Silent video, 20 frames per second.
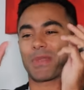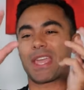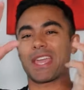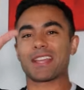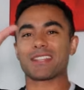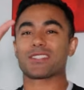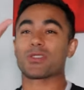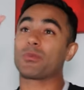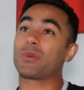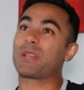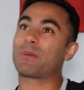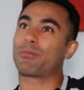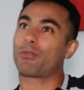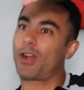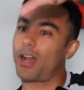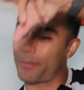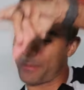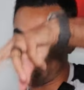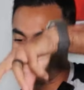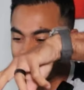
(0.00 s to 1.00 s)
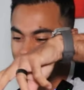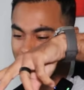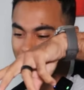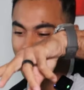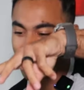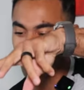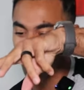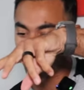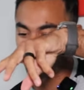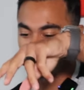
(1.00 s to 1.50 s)
And so when he brought me
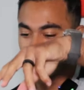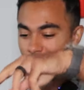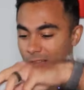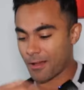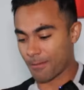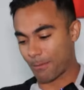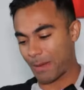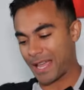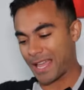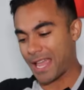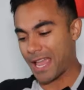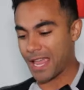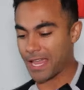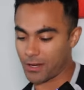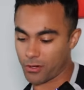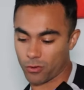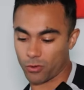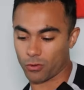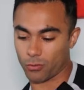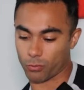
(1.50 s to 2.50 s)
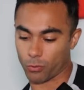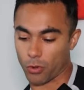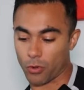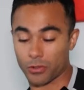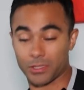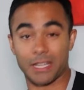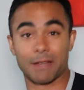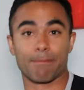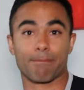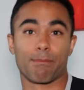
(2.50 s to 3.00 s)
down, my ankle
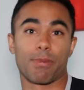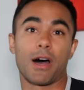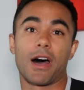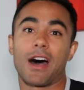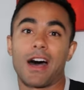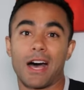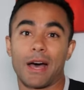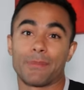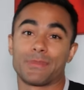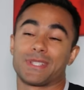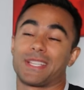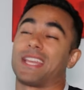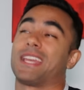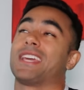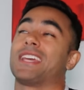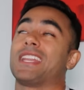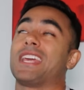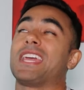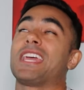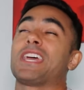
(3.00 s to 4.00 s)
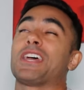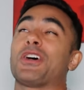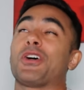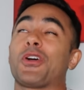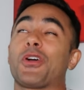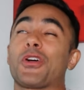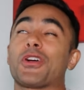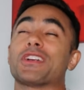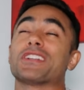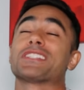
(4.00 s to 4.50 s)
rolled and popped and it
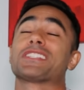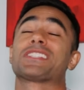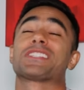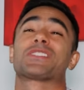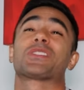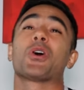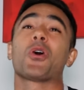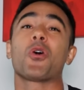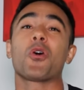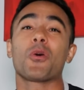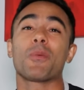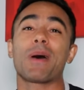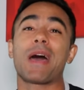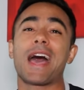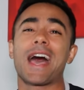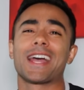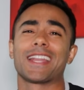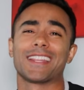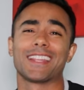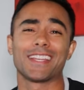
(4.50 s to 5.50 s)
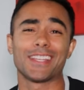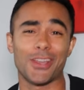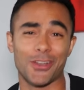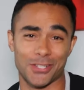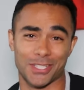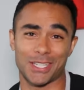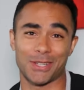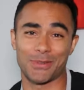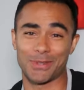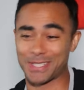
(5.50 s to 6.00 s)
hurt so bad. And then
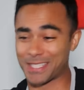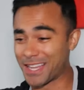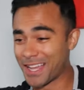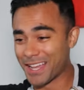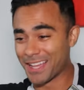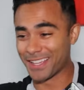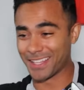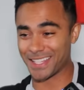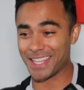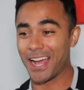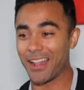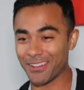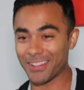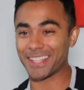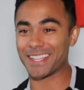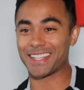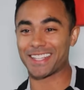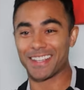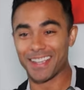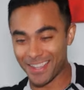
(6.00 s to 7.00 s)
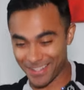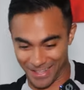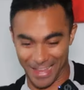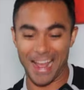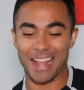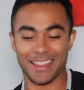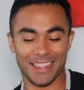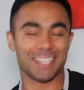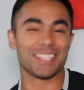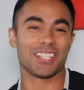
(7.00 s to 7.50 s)
Yoshi was yelling
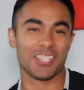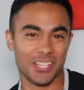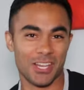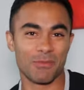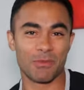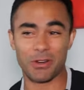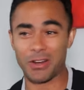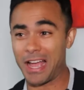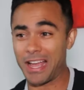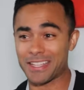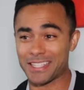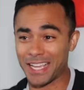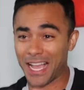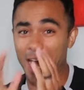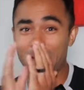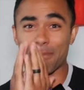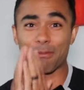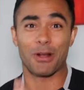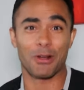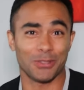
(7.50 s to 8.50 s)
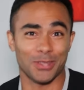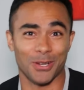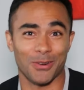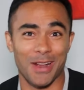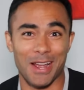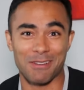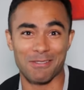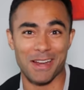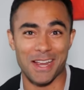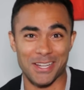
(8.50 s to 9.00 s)
at this gym where I was like, I broke the
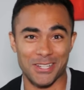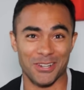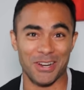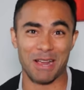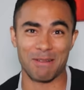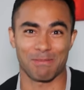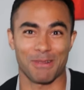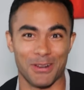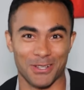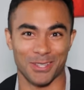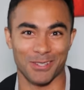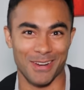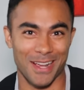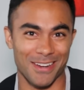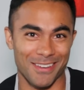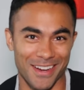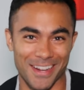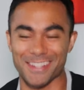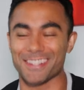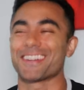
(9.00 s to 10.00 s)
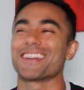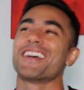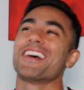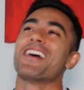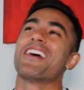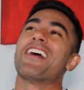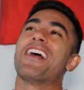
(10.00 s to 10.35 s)
Red Ranger, I broke the Red Ranger.